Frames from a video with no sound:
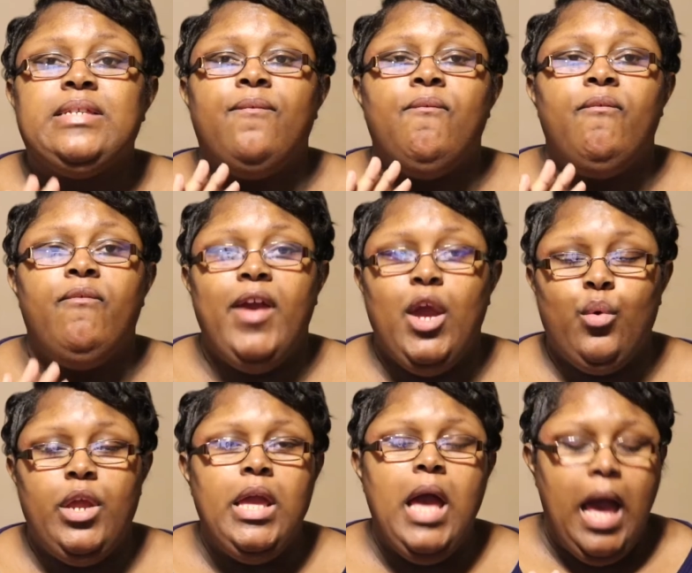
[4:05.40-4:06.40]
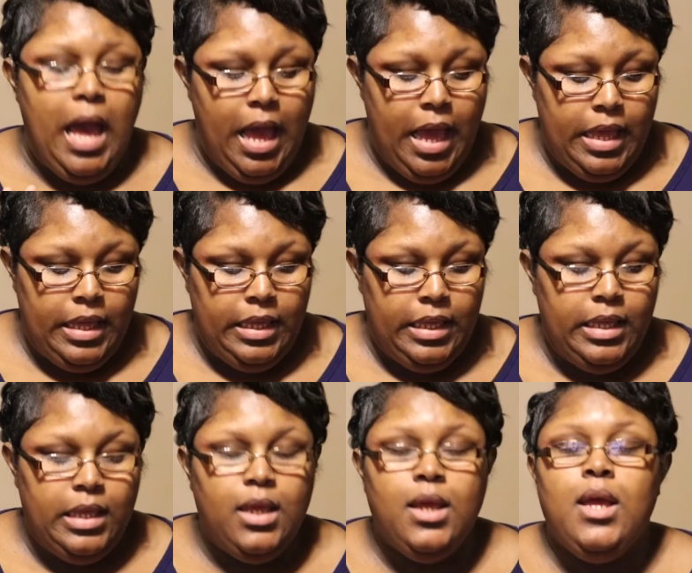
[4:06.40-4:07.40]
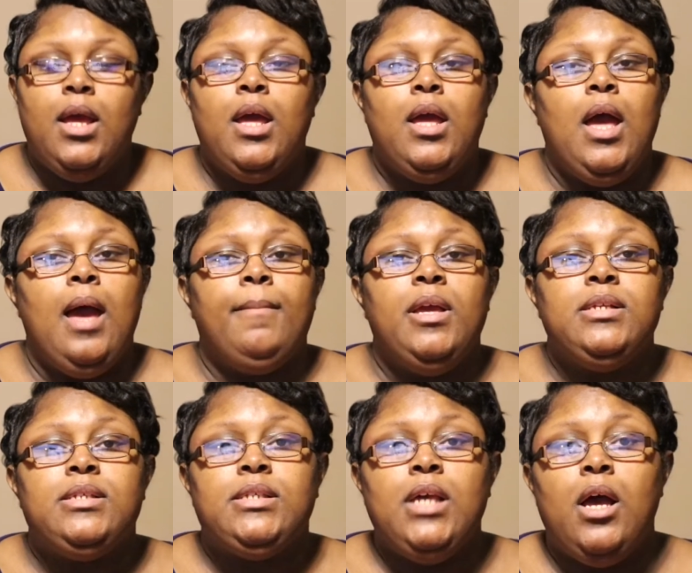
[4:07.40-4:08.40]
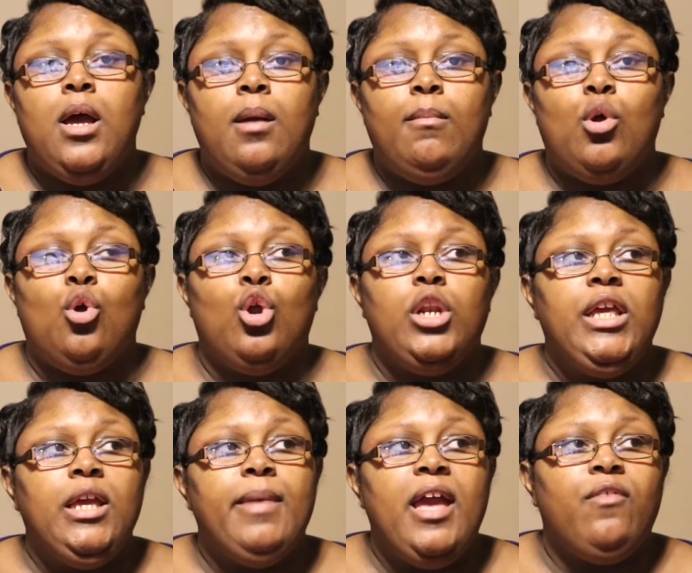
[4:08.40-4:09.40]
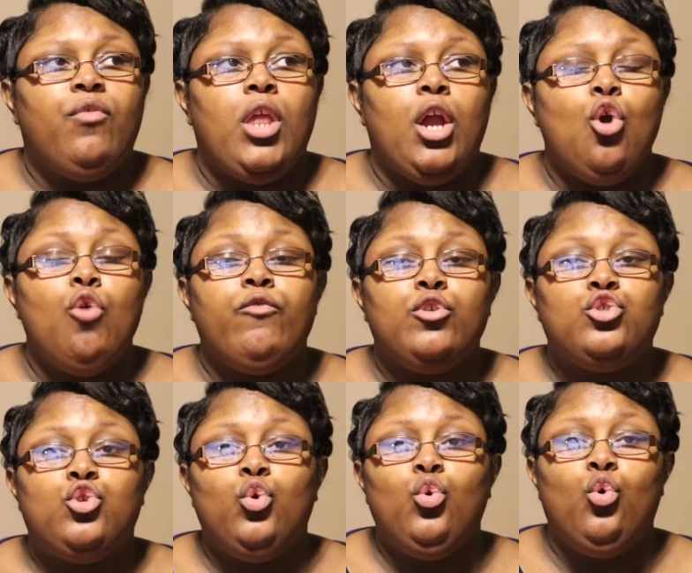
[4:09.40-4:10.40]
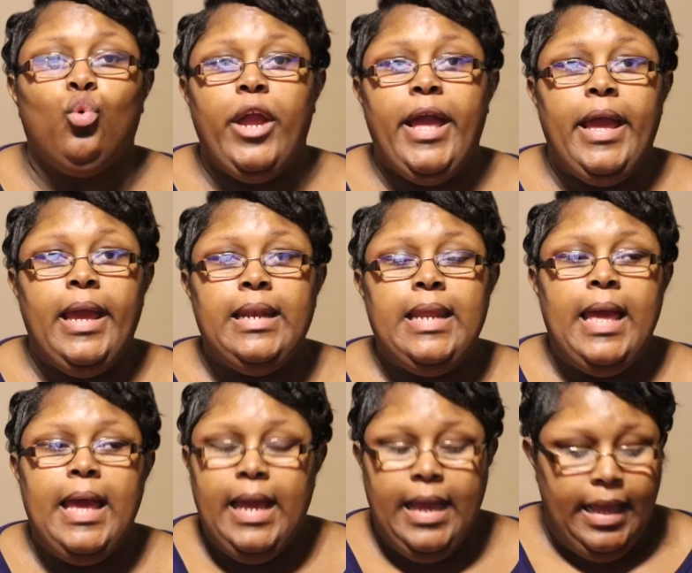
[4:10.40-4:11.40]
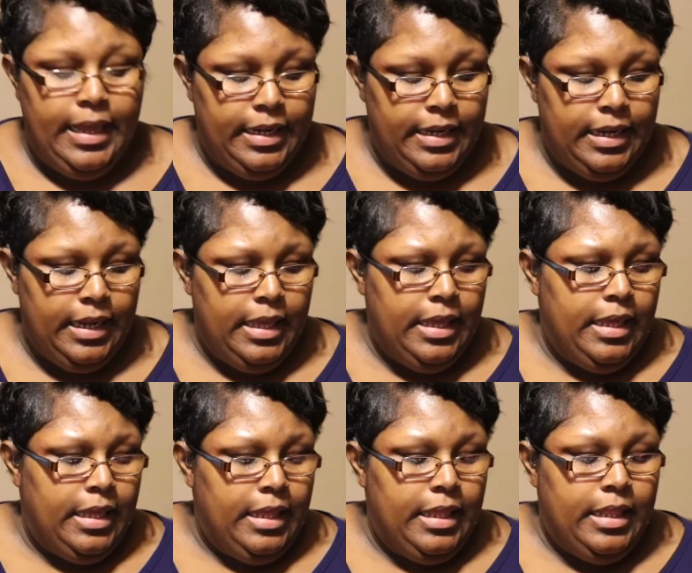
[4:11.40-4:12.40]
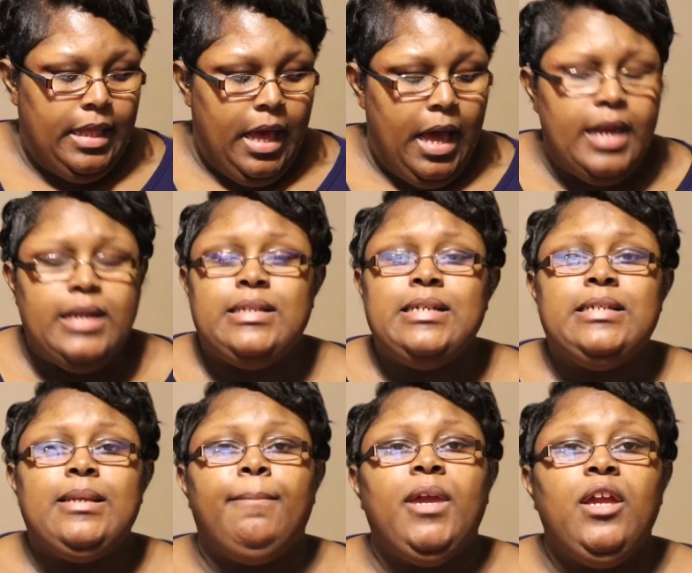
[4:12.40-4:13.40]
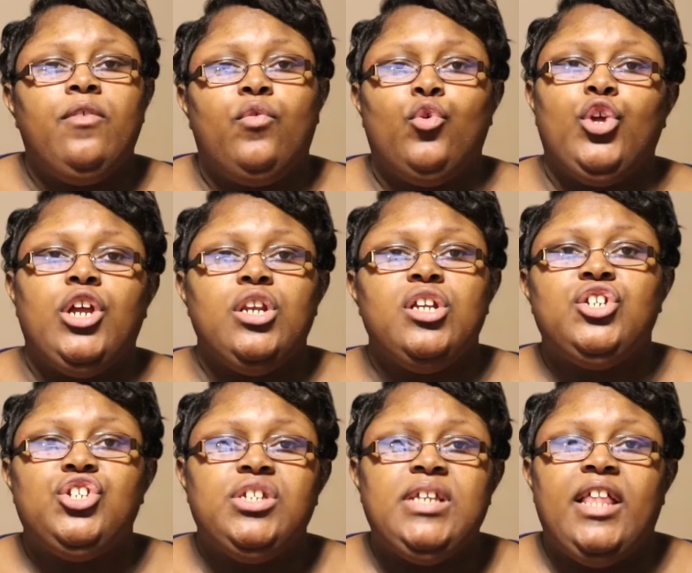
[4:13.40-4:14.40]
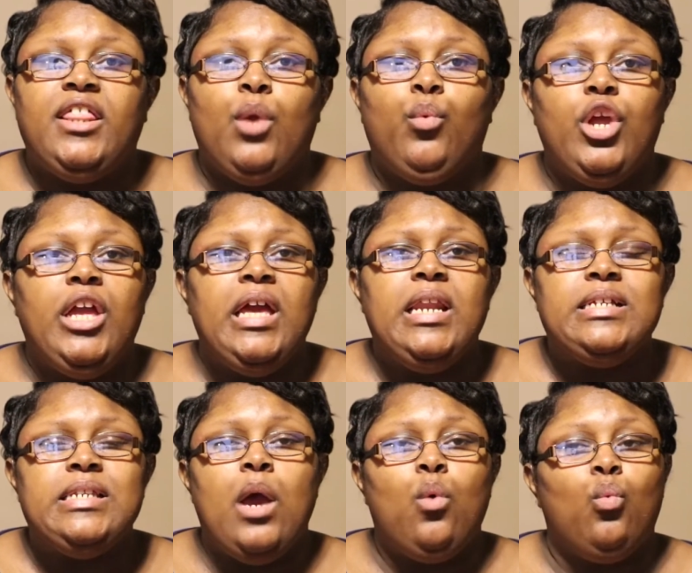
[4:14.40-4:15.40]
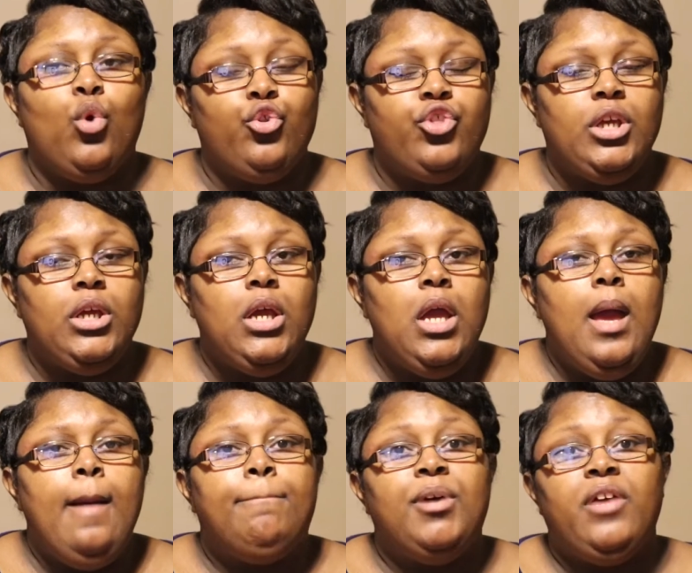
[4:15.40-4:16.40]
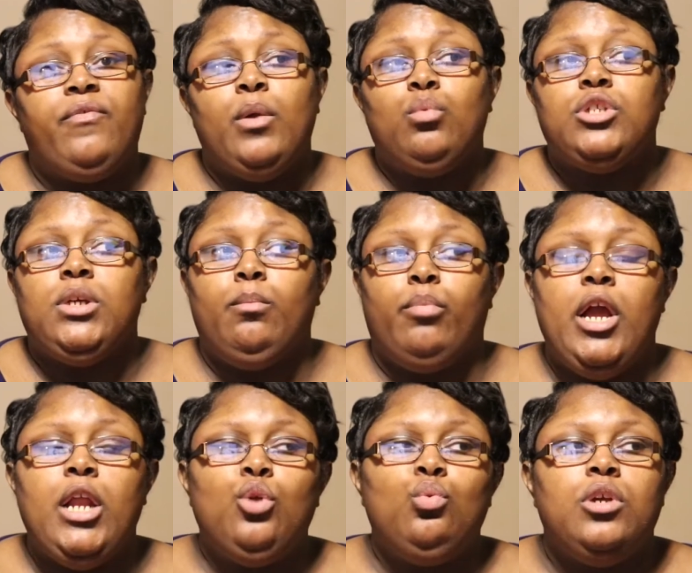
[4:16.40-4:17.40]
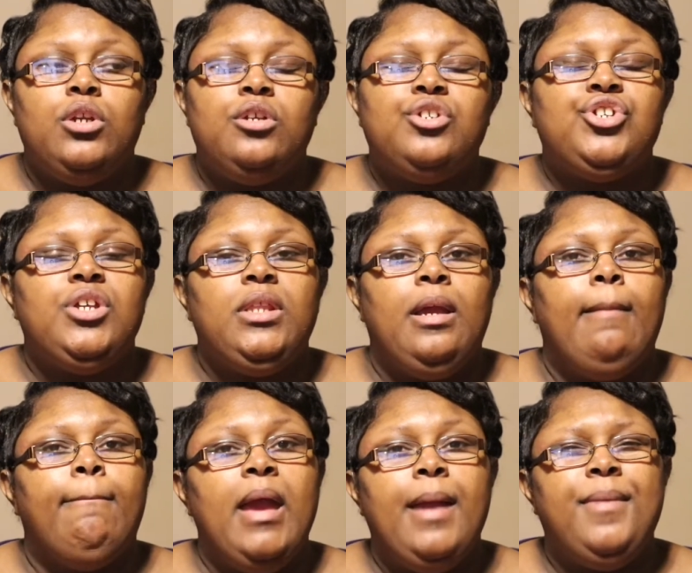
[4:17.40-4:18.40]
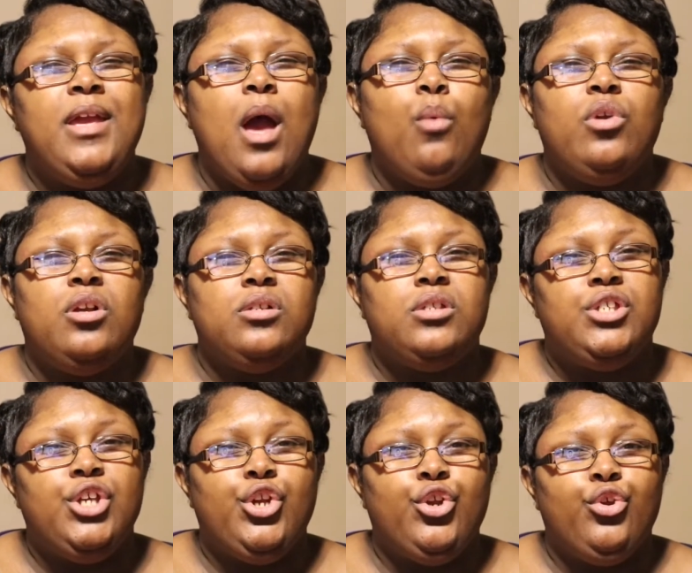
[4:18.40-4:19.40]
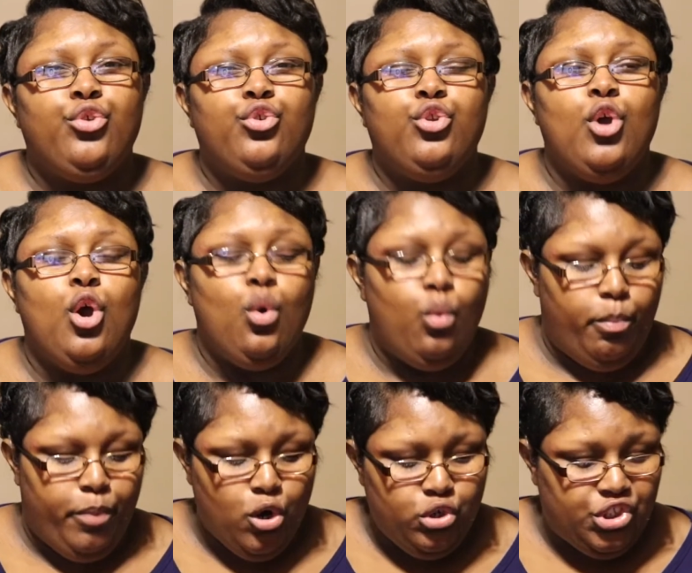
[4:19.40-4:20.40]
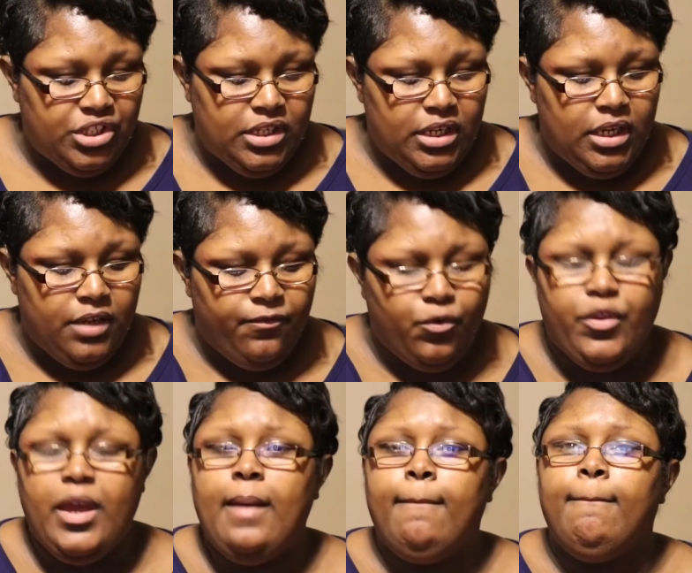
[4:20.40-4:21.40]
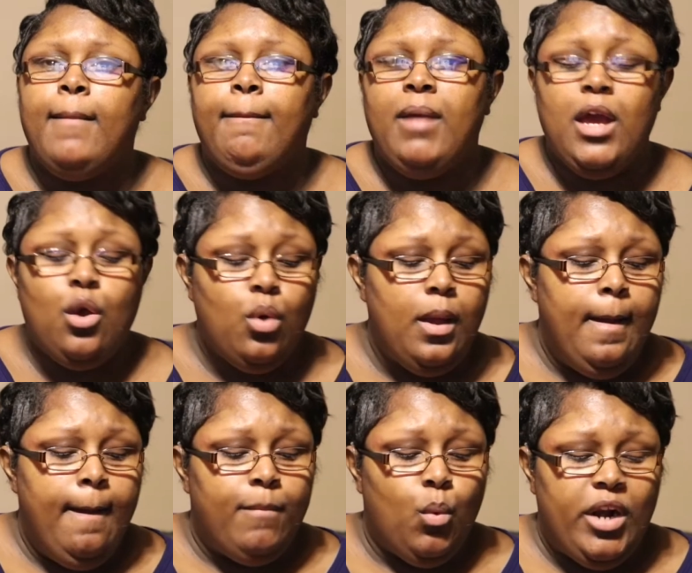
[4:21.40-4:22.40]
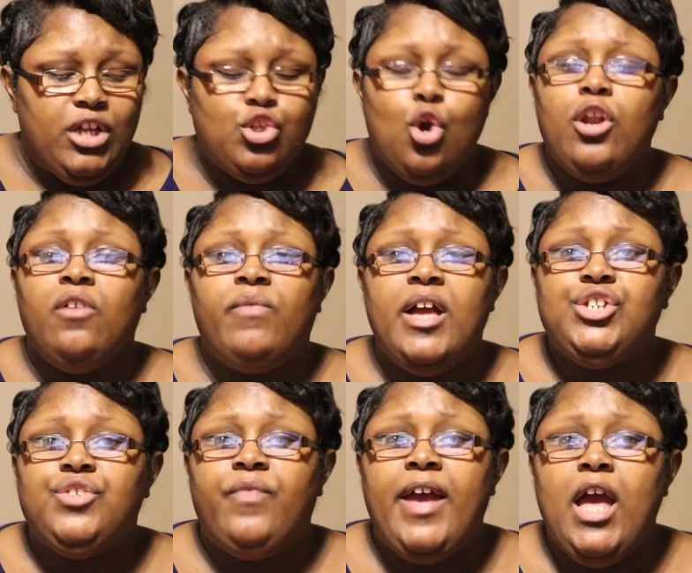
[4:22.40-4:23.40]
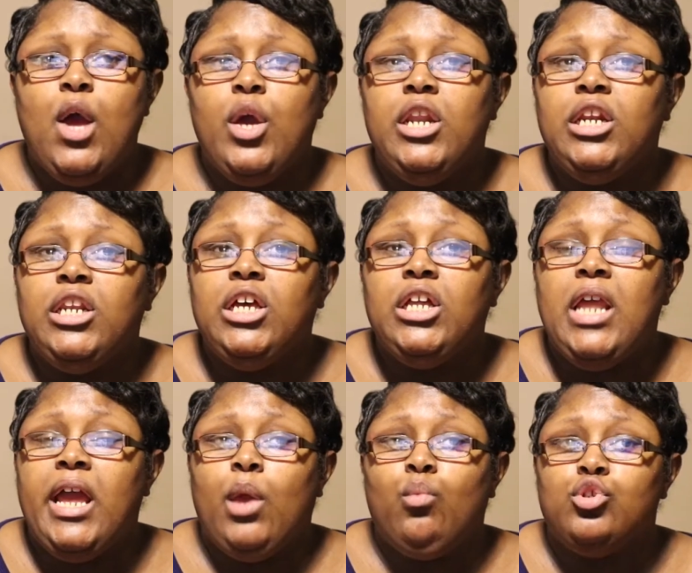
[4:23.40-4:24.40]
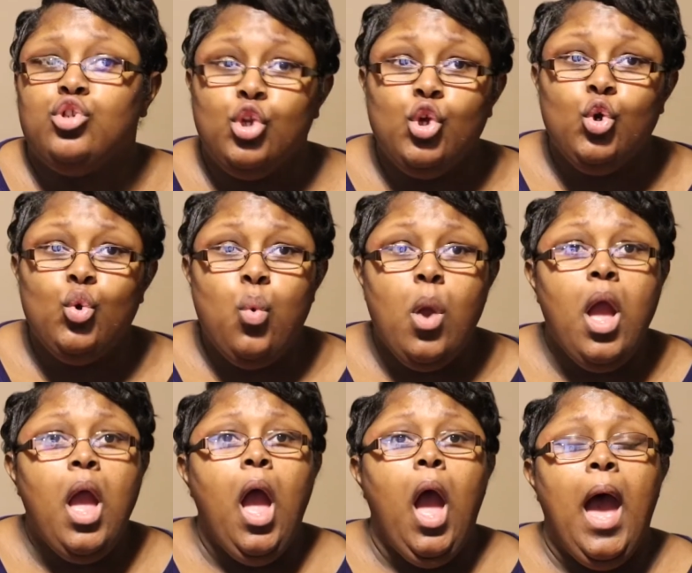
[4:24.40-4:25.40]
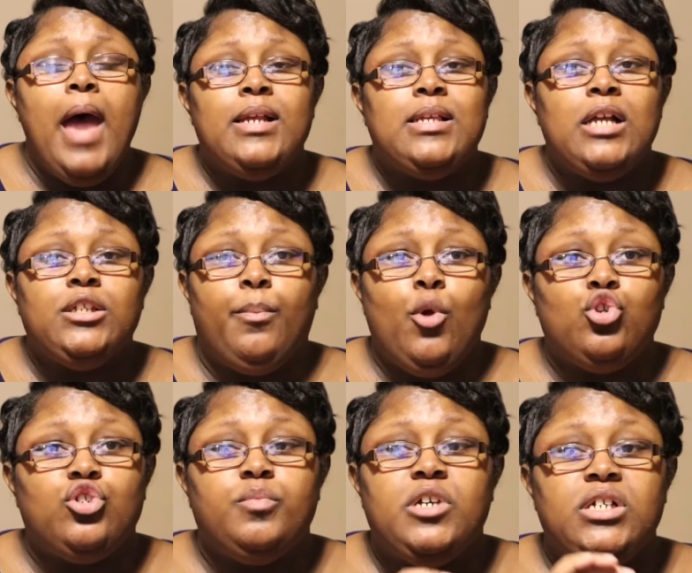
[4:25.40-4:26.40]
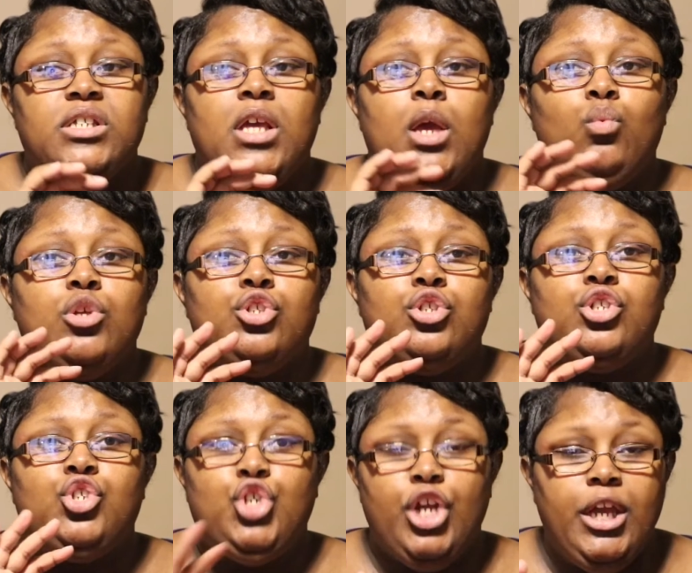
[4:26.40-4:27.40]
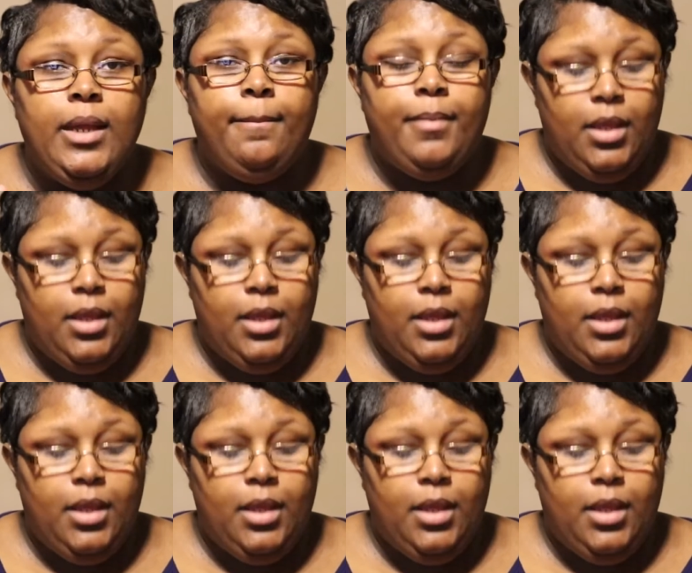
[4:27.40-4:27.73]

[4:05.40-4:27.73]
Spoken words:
very high. I mean, some are on eBay for like over $2 grand, and honestly, to me, for the conditions that they were in, it's not worth it. But if it was in brand new condition, then maybe I would consider, you know, purchasing it for that amount. But when I saw it on Fashionphile and it looked like it was new, I decided to purchase because it was cheap.